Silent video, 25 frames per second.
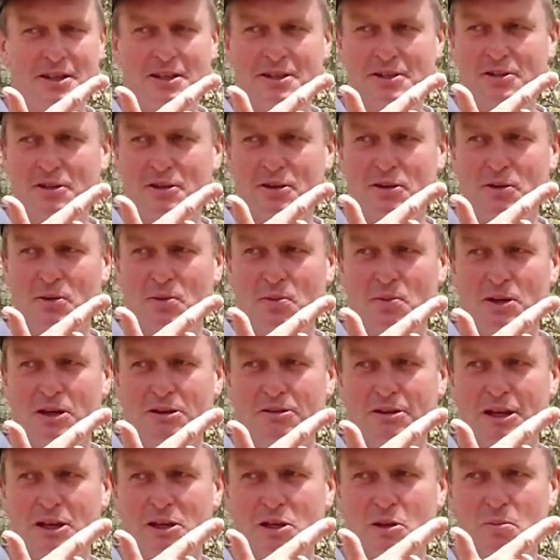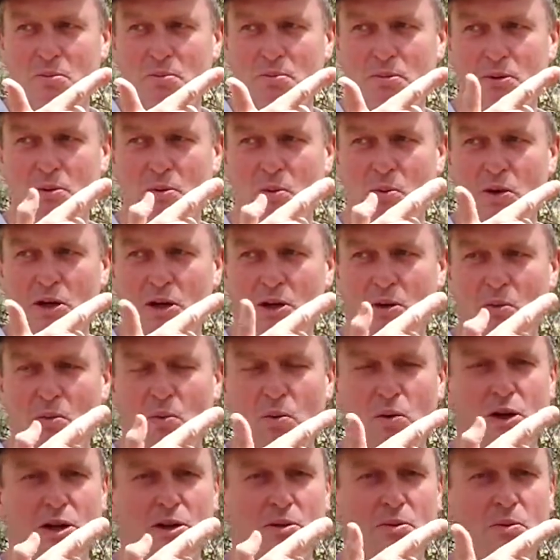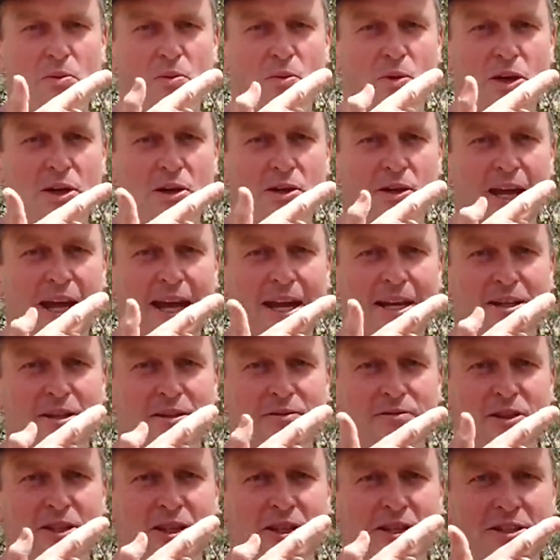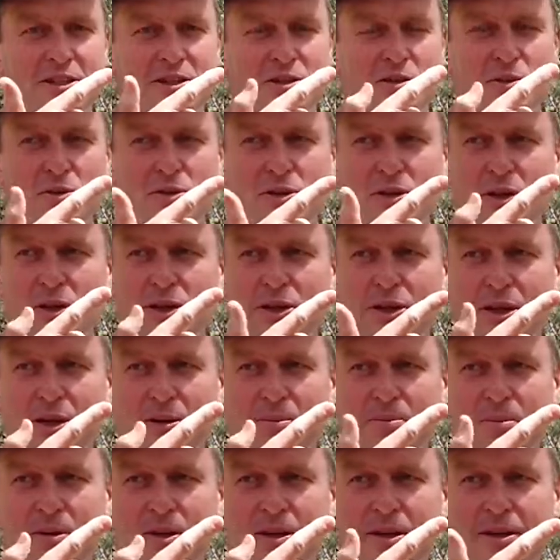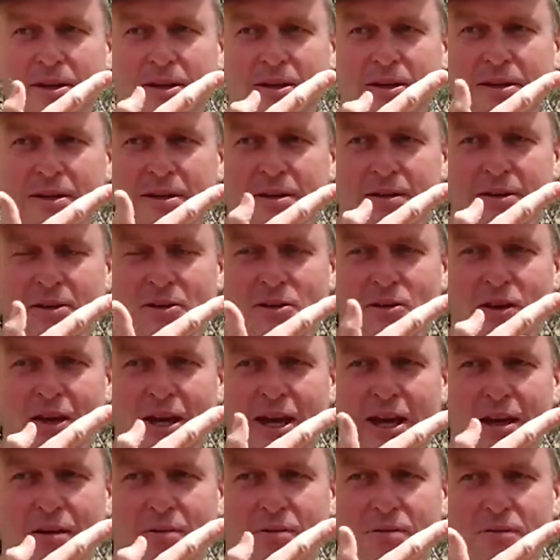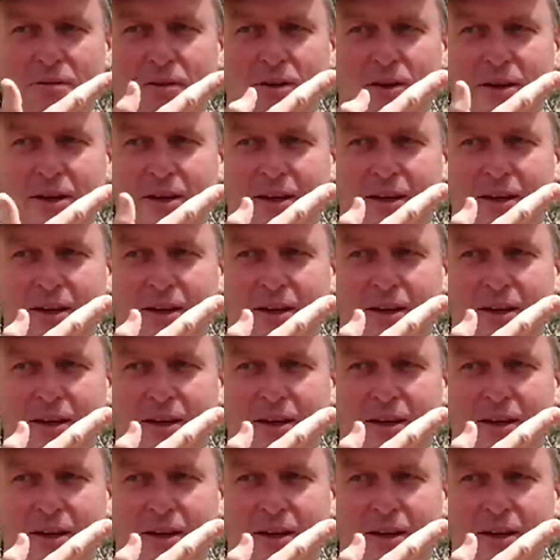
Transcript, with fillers: So where are you, what, what, what activities in your time that you have